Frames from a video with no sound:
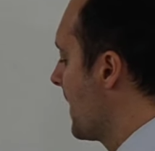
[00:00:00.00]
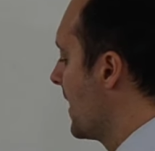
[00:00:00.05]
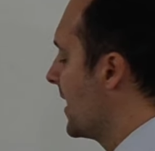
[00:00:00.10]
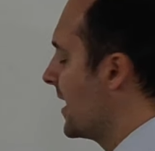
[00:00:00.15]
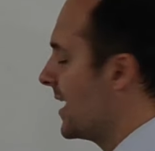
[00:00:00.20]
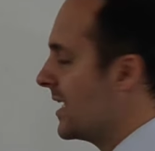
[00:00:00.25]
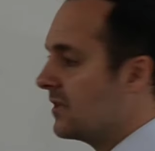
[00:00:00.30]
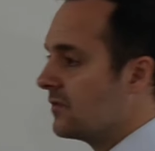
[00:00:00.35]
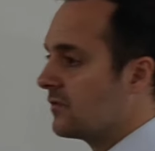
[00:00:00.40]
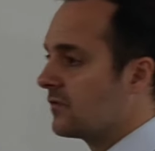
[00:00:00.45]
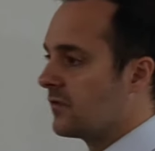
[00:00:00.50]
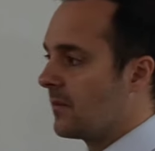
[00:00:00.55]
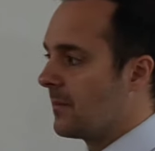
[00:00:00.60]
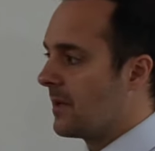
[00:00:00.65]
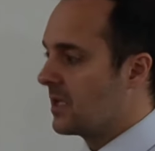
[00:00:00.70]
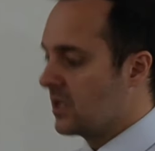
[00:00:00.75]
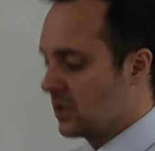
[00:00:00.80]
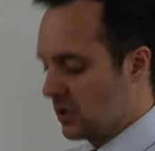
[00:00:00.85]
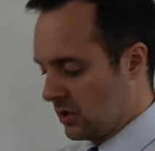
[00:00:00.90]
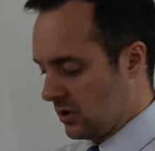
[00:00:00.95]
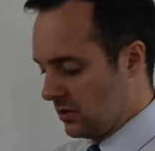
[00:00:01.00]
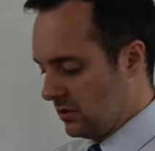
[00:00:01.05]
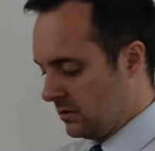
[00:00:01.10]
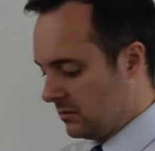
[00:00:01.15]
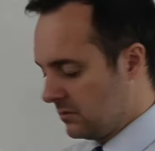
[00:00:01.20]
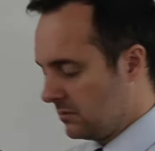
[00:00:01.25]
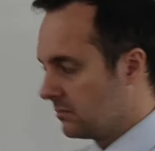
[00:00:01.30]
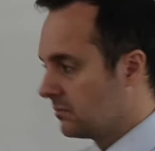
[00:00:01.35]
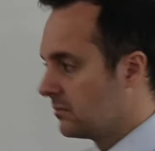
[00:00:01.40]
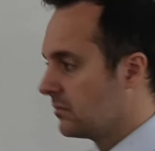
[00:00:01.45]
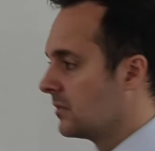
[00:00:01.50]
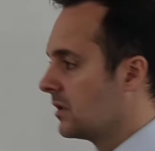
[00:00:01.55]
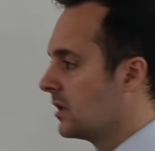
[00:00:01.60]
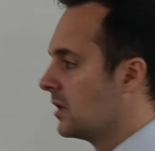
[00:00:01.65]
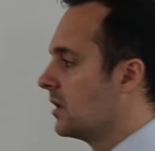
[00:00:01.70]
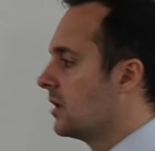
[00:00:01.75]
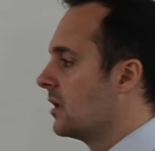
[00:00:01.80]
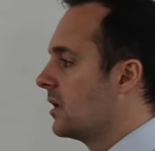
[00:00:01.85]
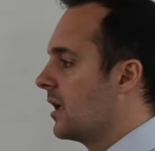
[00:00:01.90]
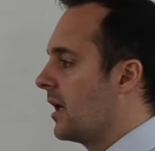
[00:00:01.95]
information
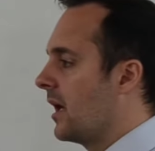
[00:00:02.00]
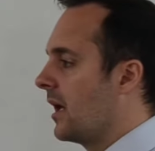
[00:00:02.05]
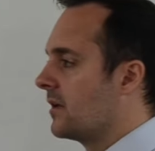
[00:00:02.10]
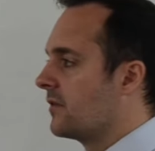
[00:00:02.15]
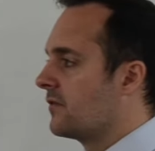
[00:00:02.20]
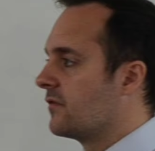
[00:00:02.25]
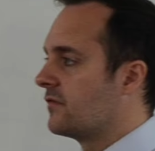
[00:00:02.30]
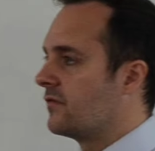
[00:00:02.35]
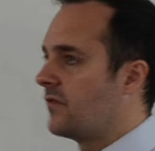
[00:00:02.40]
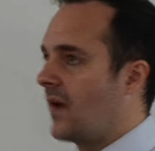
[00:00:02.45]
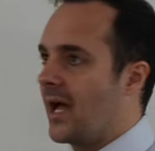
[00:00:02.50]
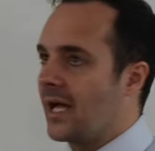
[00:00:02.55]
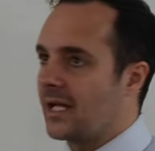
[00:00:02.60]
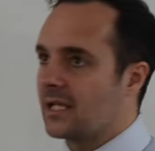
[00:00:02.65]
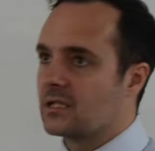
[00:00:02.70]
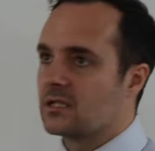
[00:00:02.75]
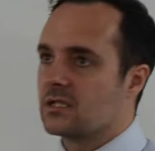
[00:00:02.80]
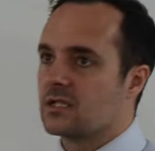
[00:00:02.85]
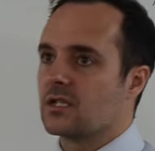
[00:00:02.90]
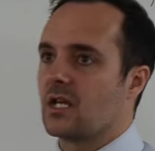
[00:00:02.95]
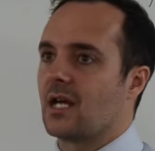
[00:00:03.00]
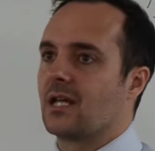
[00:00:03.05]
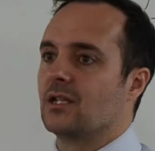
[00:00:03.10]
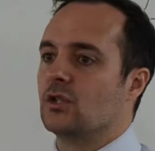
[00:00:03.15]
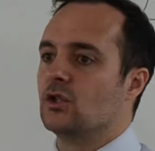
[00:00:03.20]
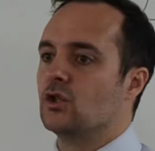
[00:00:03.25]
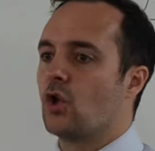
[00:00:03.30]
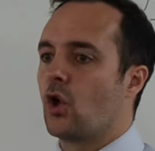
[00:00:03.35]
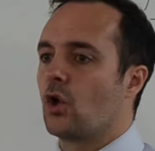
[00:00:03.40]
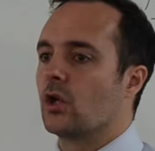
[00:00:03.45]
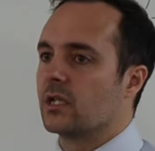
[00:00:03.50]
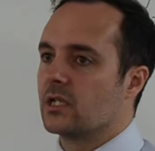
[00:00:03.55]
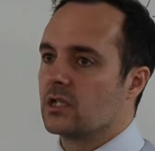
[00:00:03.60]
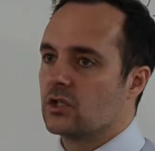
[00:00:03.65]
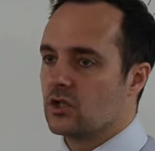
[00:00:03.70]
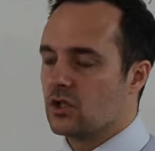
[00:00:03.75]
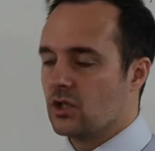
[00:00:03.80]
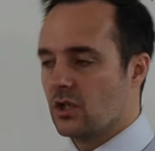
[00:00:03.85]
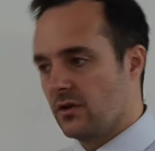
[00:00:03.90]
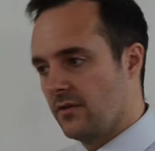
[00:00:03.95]
and facts and
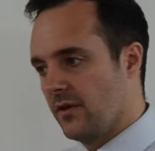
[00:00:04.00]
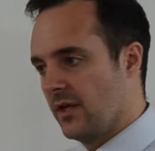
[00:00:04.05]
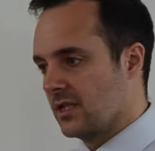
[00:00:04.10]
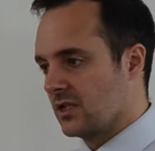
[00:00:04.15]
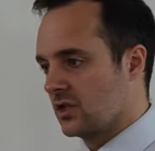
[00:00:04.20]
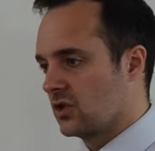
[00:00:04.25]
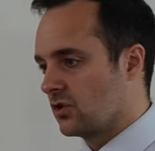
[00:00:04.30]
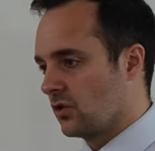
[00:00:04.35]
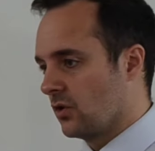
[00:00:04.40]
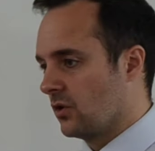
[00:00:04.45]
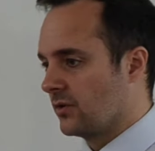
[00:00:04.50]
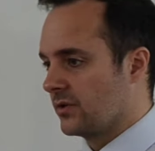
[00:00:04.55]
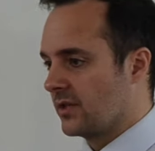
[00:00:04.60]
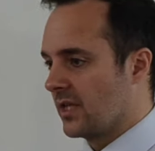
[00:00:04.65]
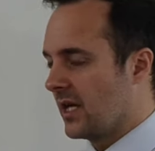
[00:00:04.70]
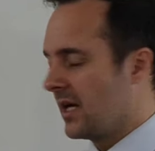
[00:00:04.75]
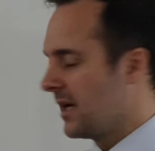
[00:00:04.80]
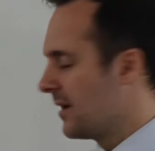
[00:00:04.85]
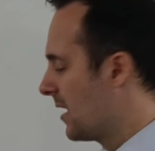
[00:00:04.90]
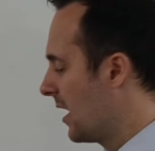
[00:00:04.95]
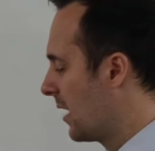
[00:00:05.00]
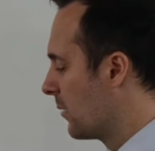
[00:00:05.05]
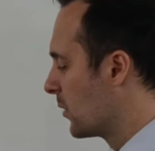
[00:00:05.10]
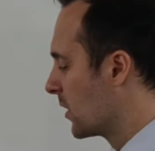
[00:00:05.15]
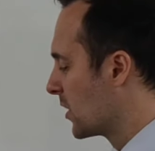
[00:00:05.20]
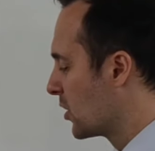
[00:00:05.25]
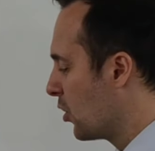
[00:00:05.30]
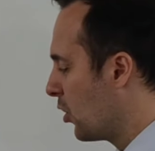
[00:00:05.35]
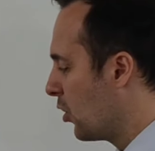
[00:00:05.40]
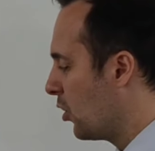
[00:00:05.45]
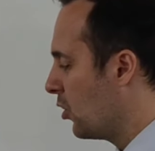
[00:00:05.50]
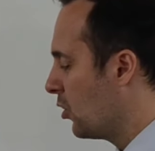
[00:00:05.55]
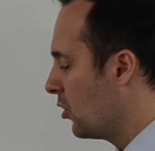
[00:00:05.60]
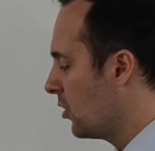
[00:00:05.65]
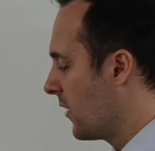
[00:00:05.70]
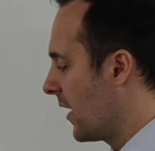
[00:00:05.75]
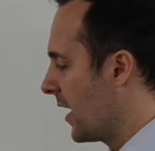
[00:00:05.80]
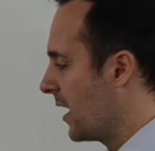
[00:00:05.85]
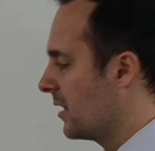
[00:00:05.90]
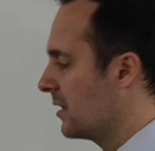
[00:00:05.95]
knowledge that is stored there, and we
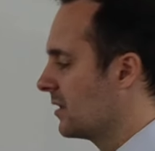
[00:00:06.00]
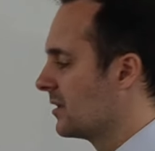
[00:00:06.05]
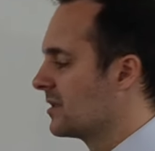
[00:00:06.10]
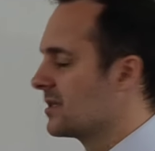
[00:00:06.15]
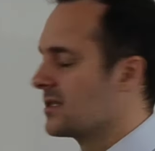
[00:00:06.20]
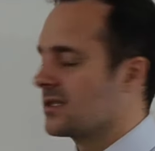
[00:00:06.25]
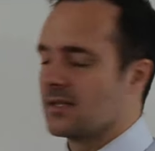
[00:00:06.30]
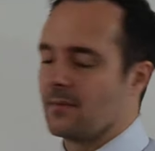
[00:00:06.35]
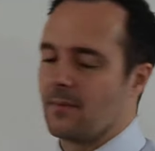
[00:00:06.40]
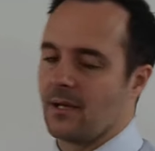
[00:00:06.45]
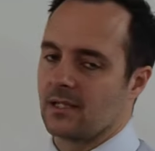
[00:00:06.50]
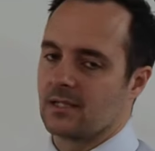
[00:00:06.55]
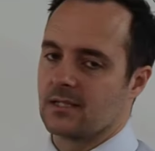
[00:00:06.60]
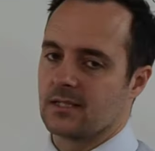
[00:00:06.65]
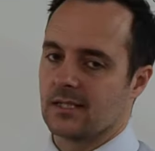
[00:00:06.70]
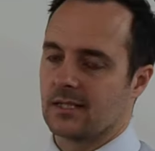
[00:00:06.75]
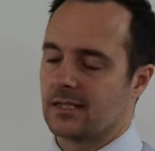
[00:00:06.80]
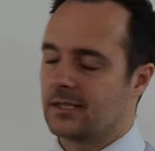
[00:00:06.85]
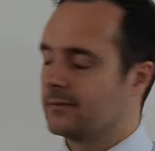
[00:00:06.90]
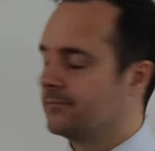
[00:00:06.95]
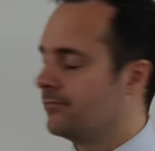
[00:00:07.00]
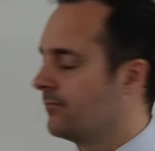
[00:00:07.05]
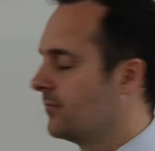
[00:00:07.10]
call that semantic.